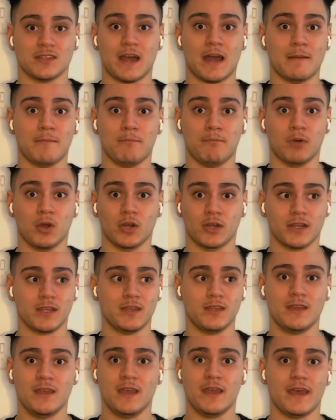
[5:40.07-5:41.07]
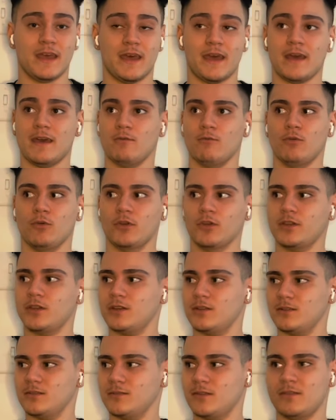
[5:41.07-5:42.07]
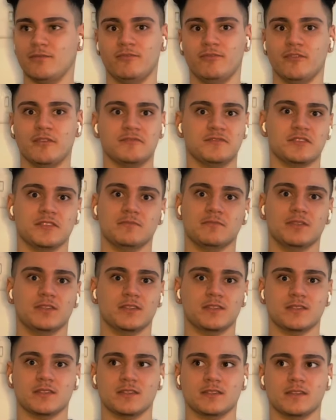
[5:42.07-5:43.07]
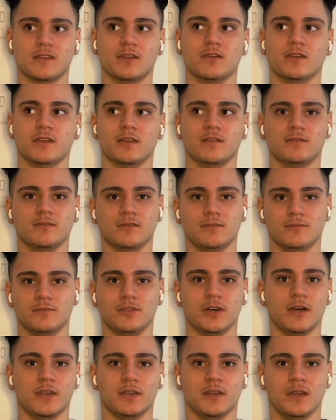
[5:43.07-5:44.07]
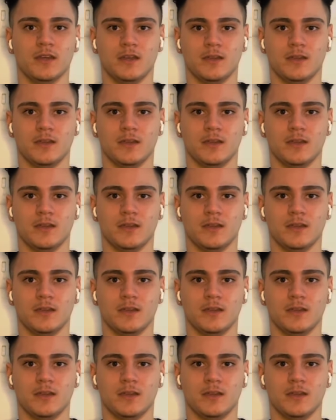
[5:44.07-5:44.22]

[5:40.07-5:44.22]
I bought it at work in 15 minutes. I was like, okay, done.